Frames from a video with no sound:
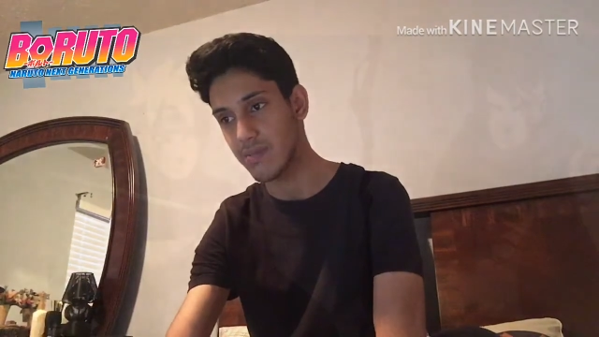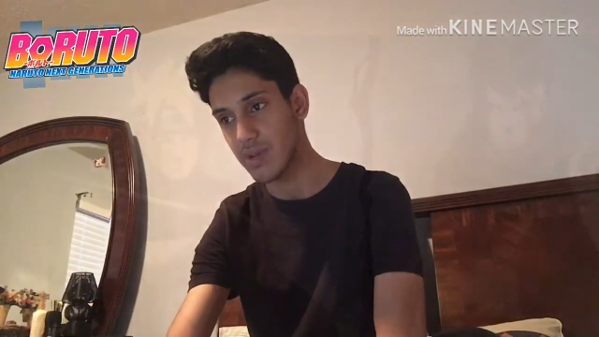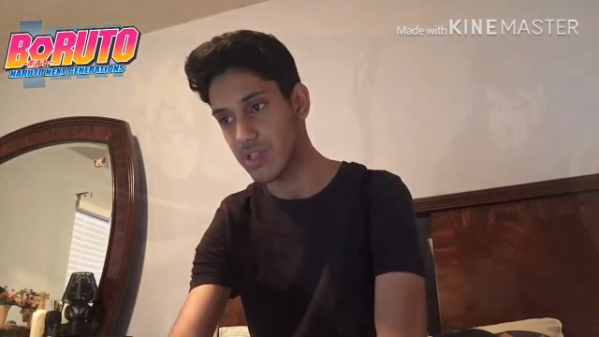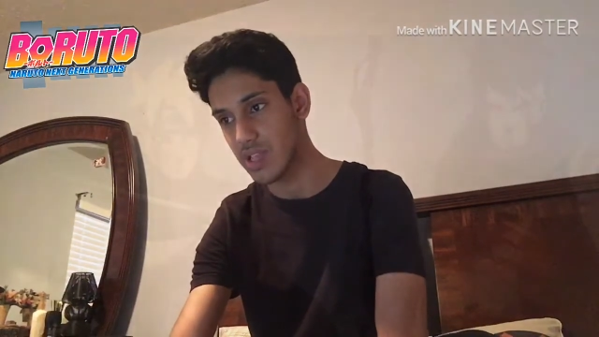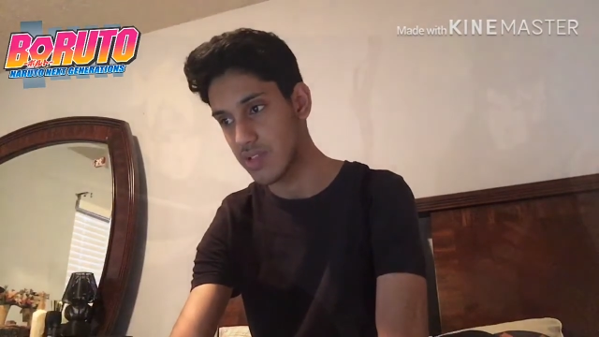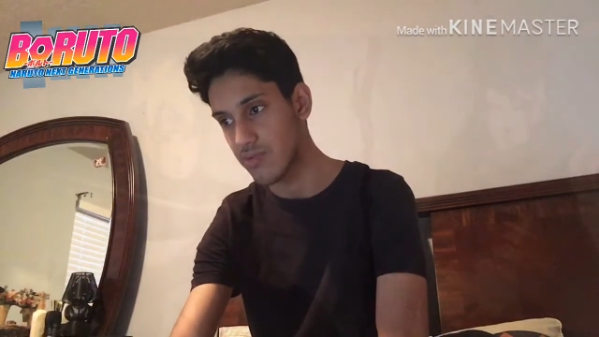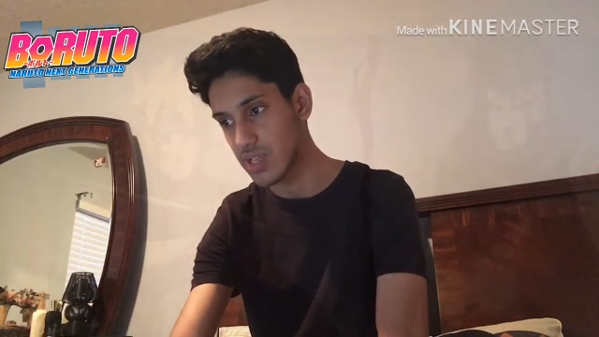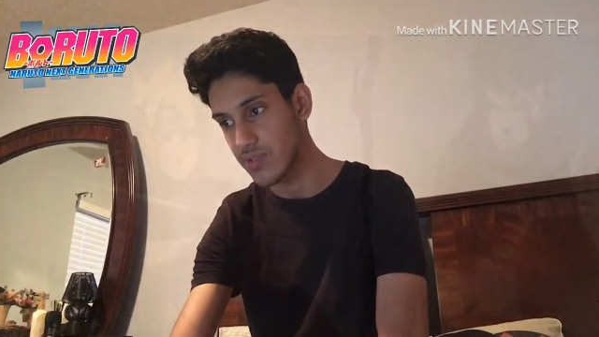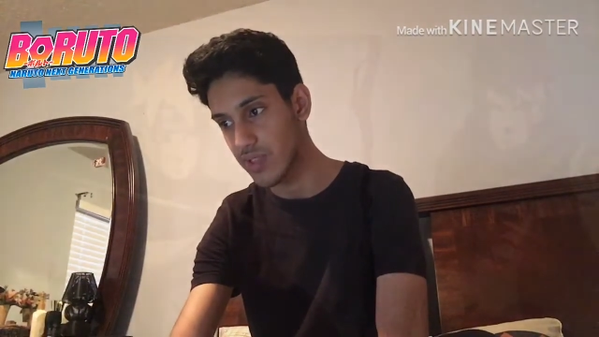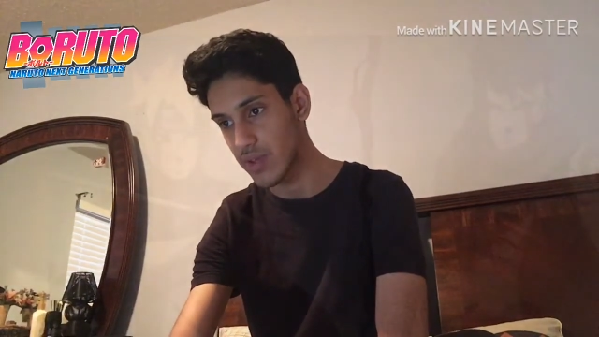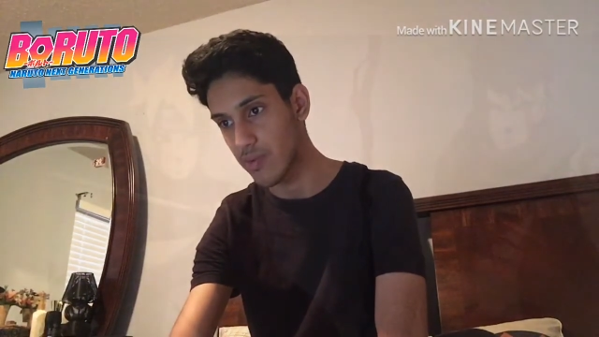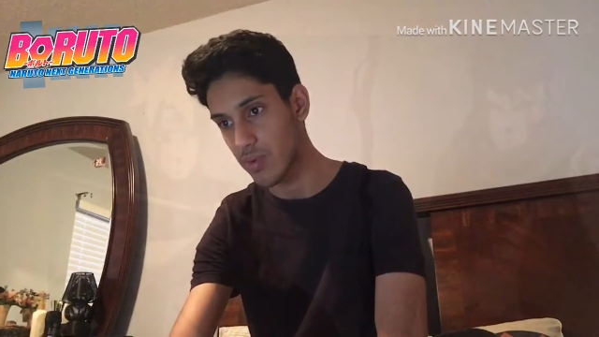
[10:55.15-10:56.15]
but then we
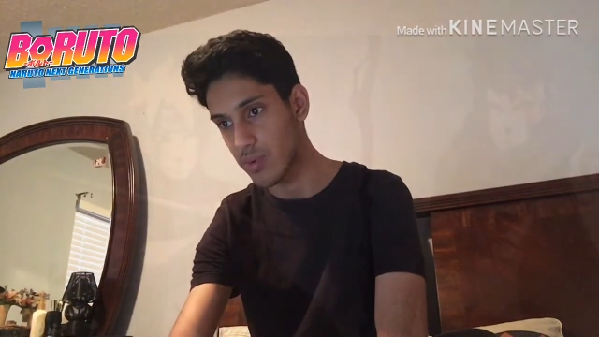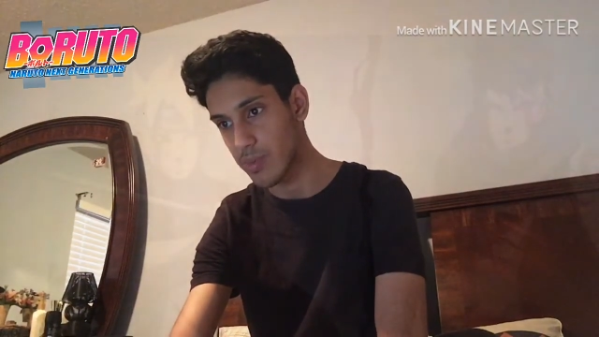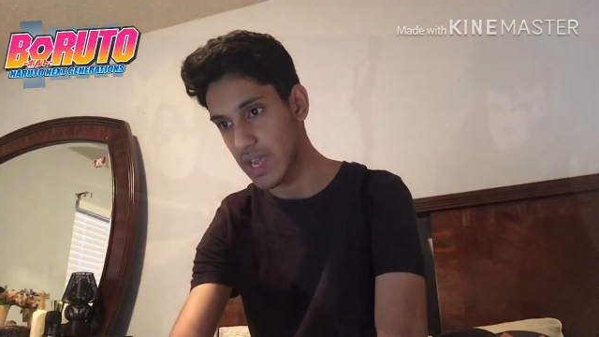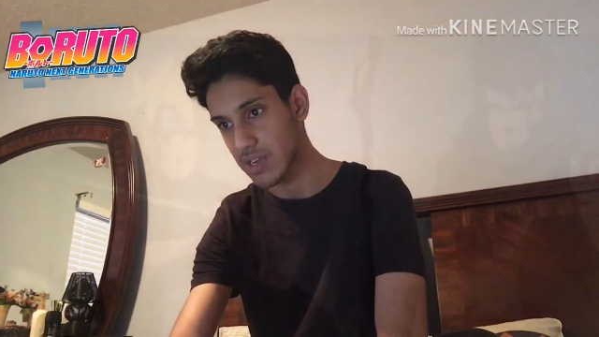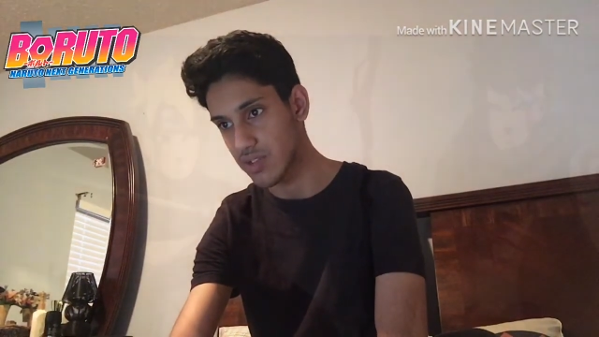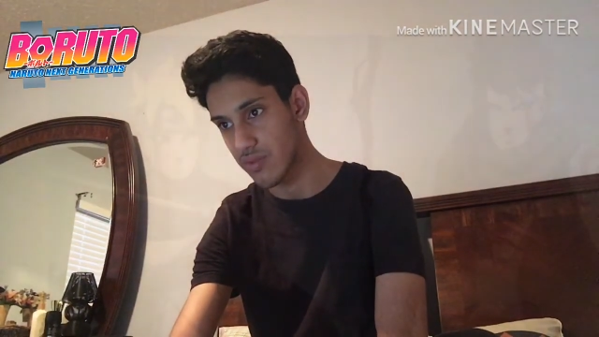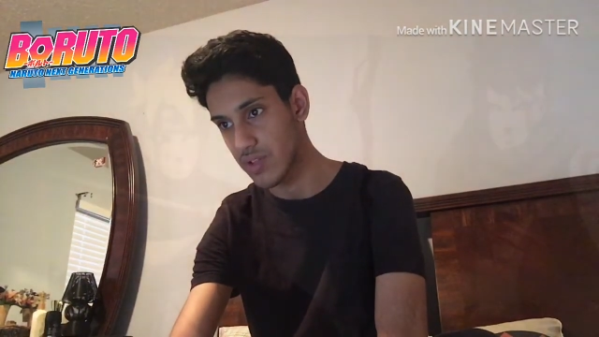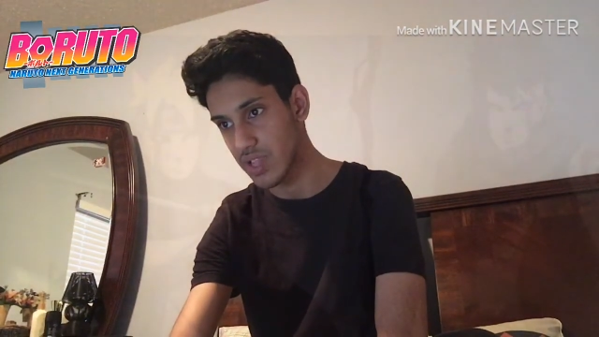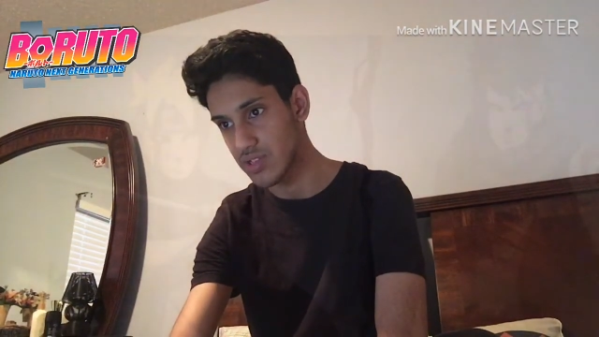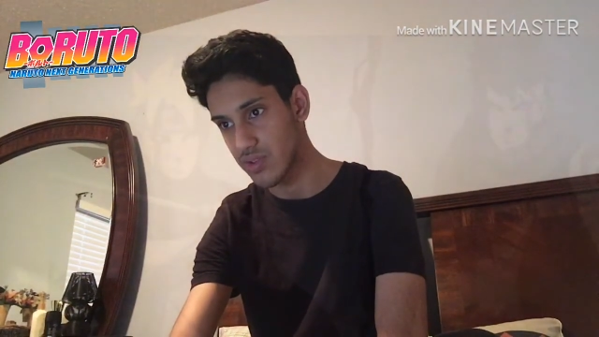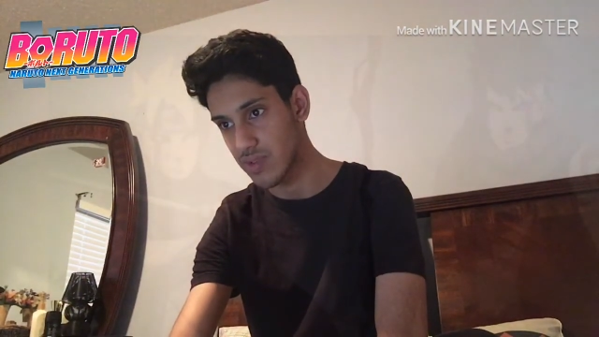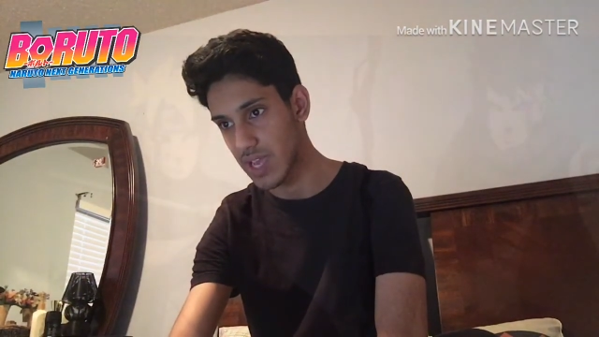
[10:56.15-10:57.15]
flip over back to the
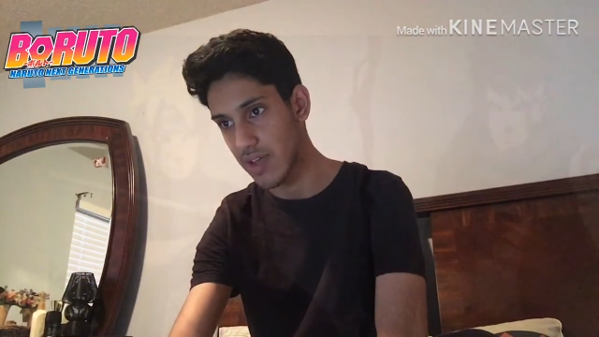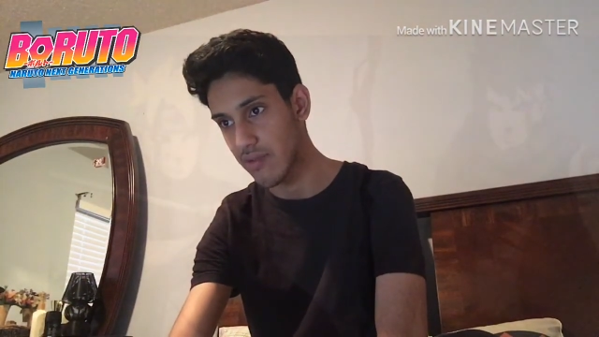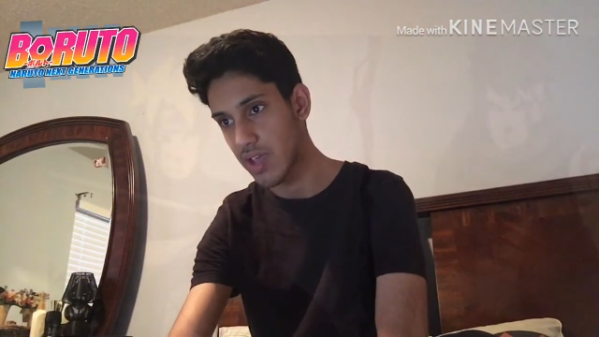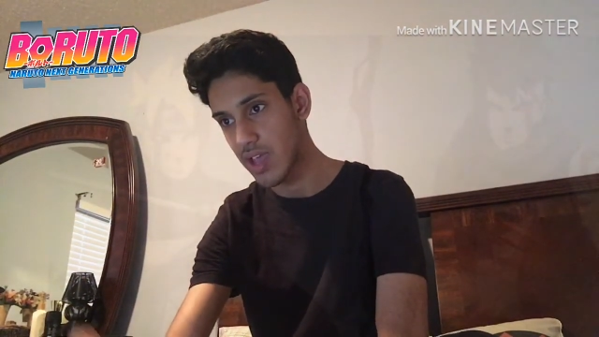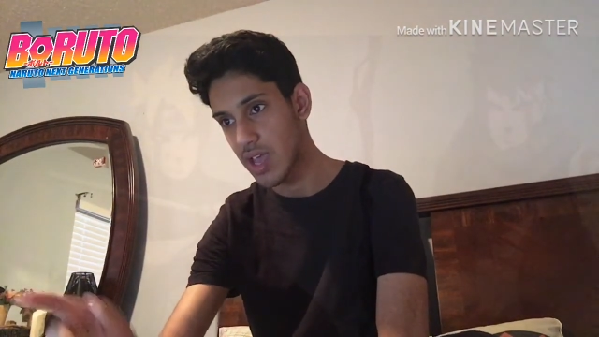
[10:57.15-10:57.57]
village, and we have